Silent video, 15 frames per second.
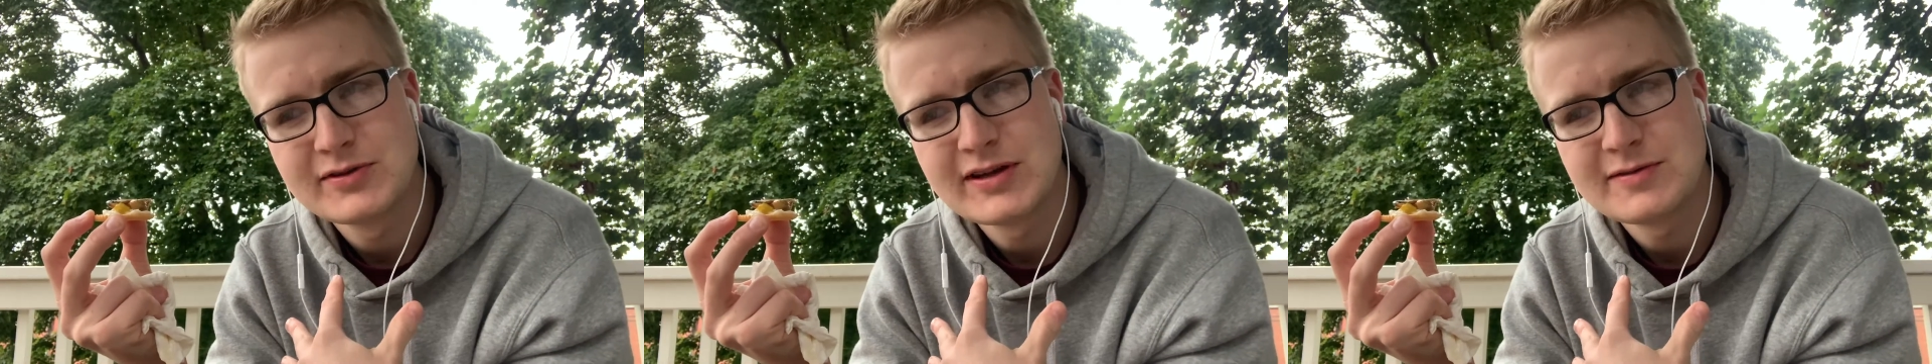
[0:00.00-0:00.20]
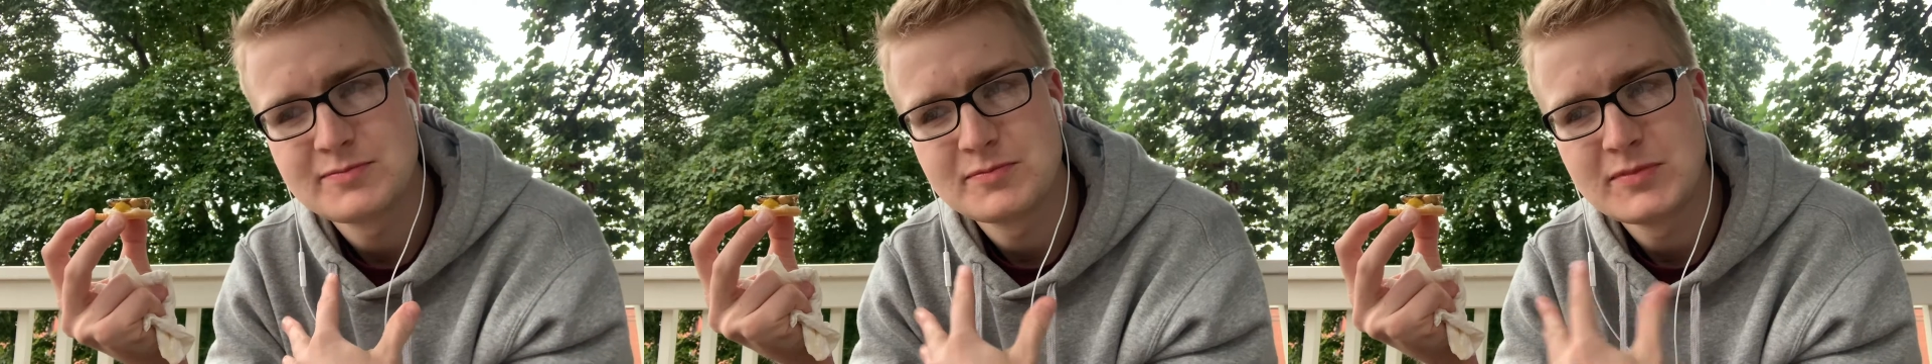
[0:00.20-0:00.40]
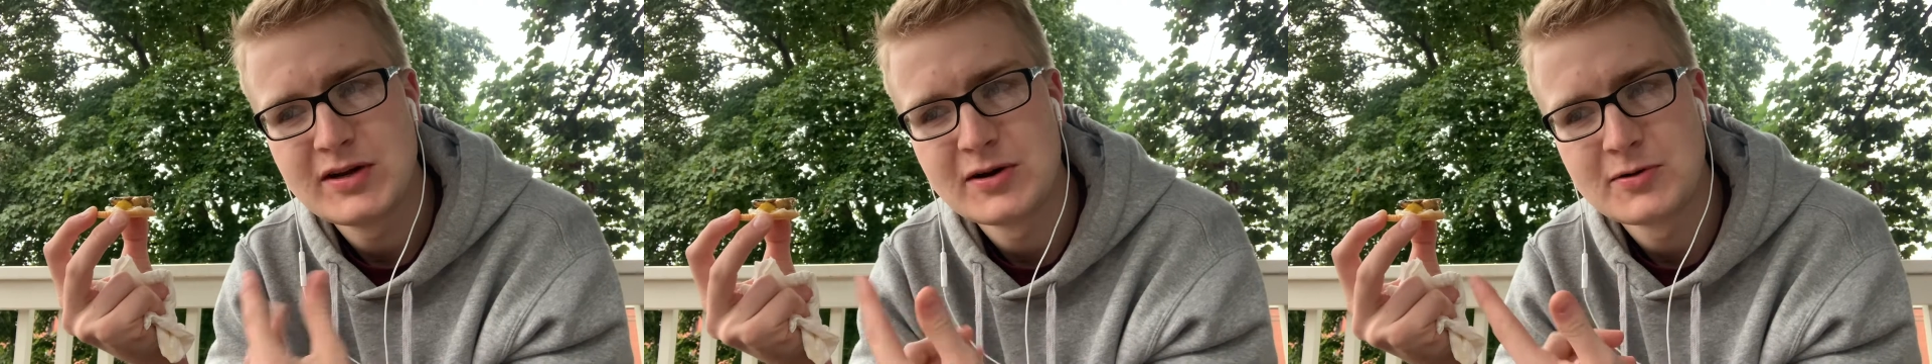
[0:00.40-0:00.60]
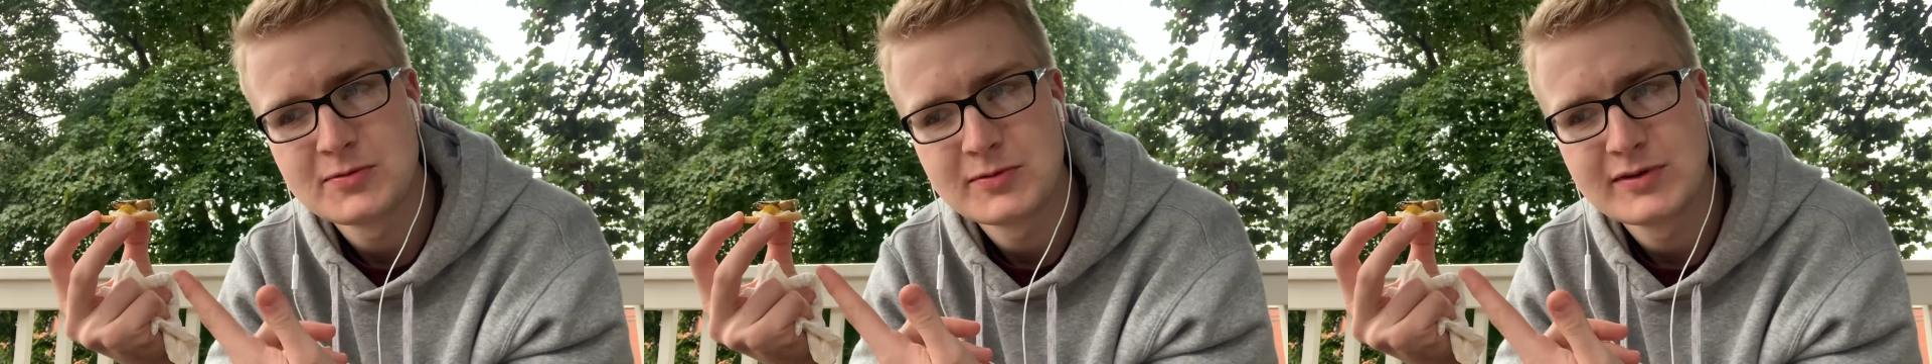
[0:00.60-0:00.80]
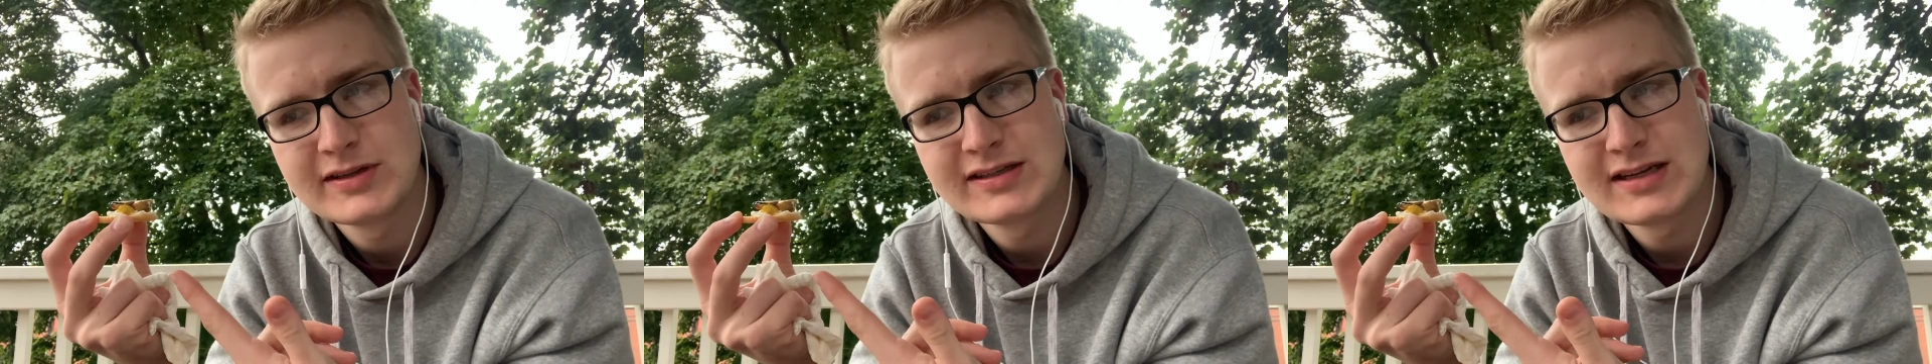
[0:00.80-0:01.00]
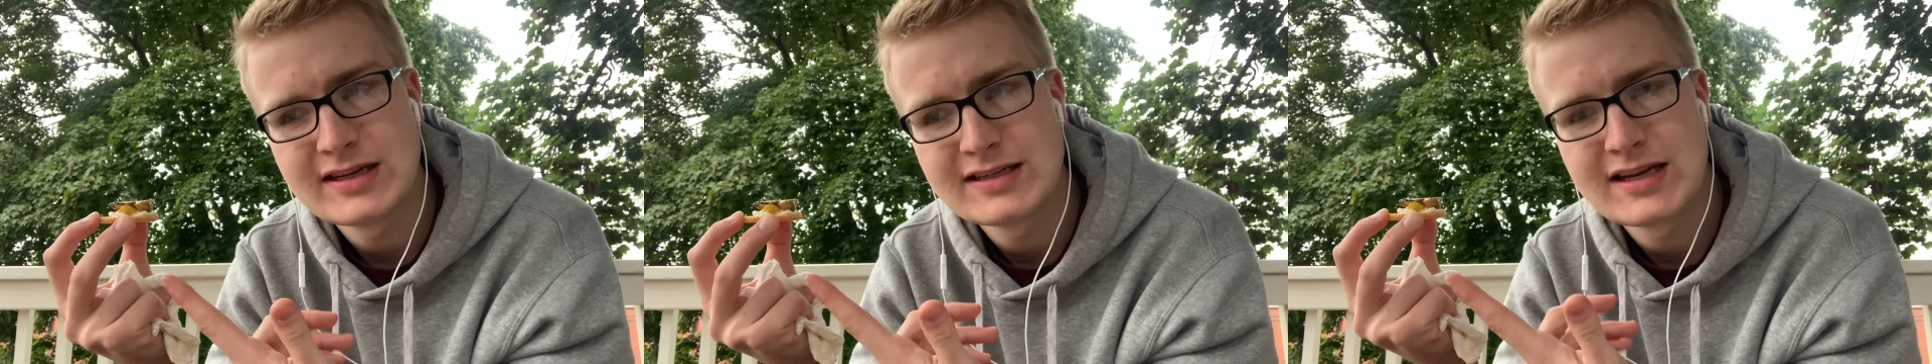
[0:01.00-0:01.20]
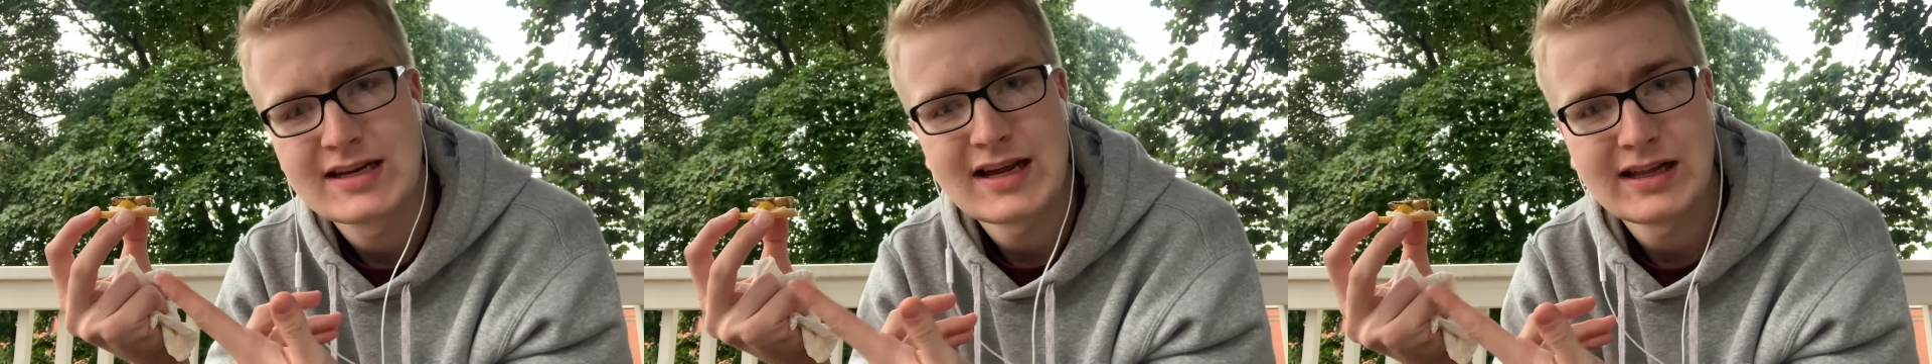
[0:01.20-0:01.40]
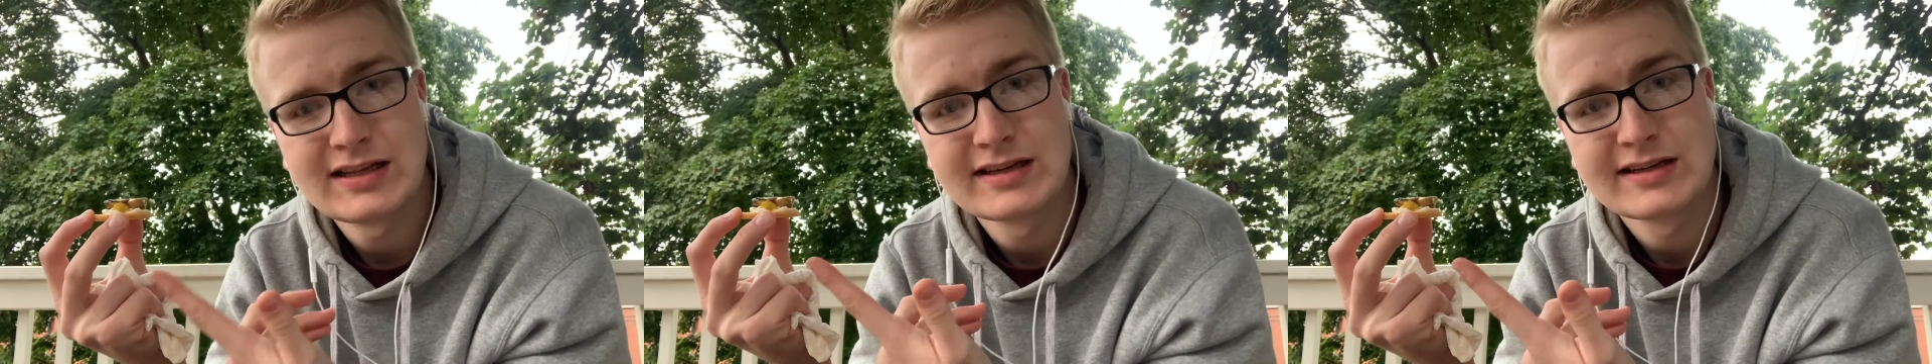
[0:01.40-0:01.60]
you know, it's a
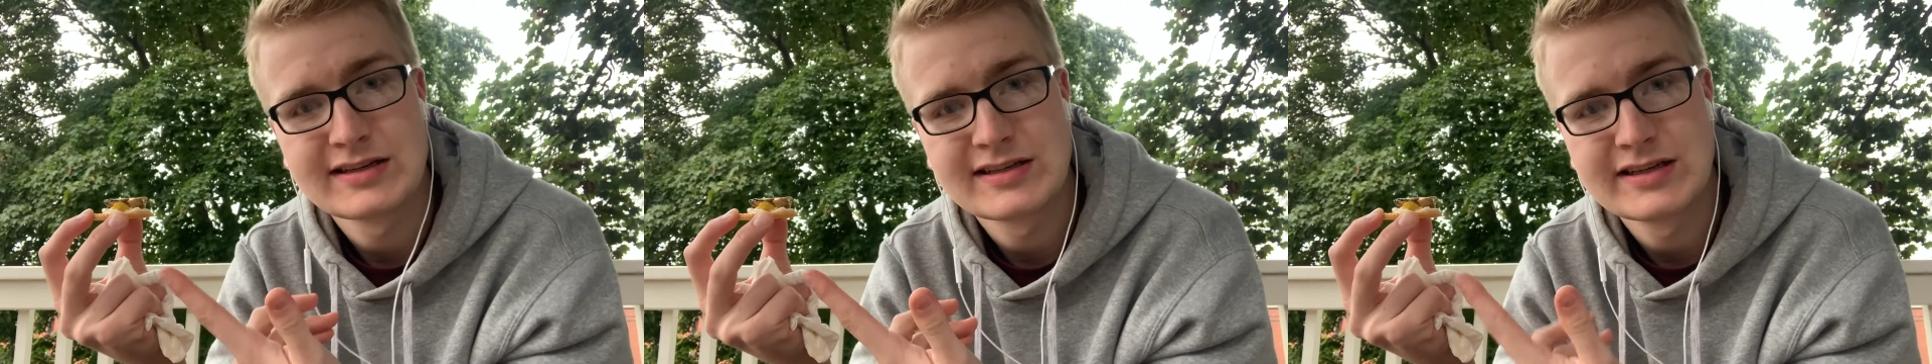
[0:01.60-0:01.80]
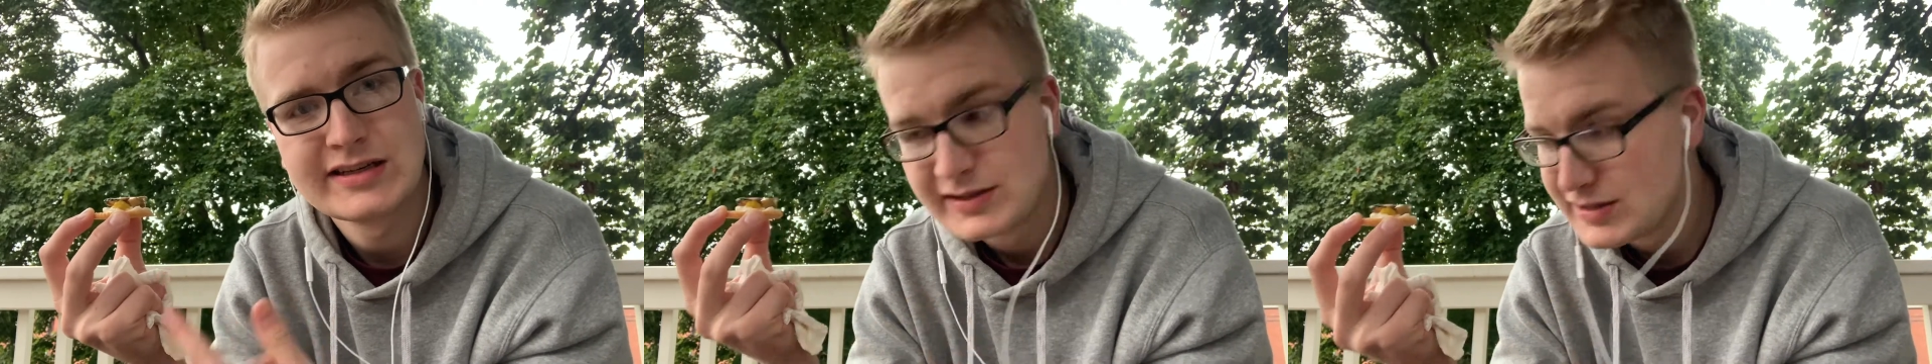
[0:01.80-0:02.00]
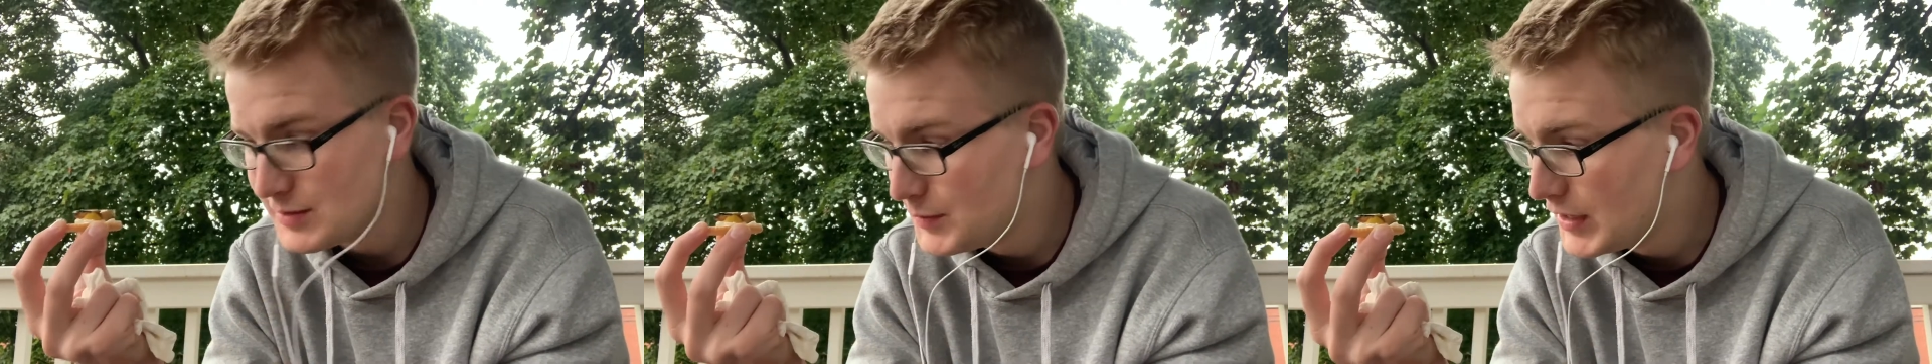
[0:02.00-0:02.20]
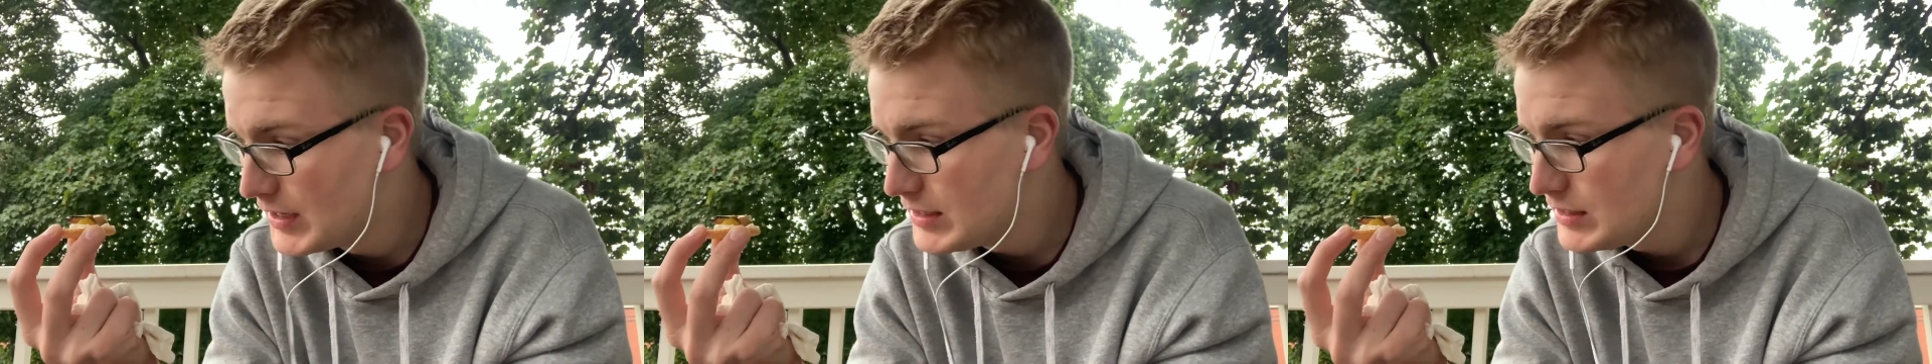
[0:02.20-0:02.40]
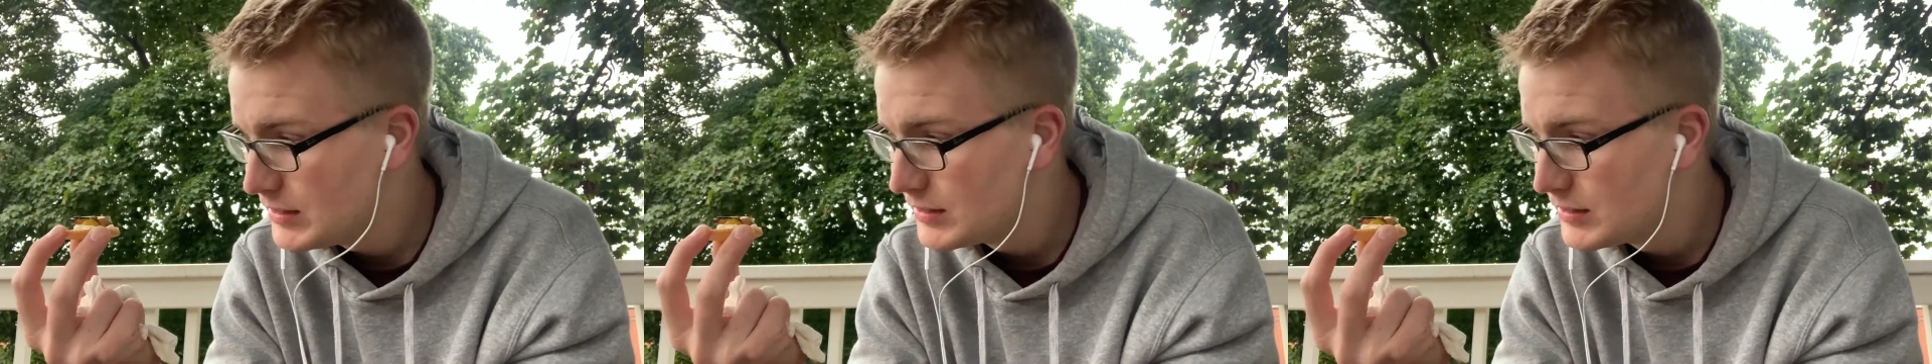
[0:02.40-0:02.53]
delicacy to many.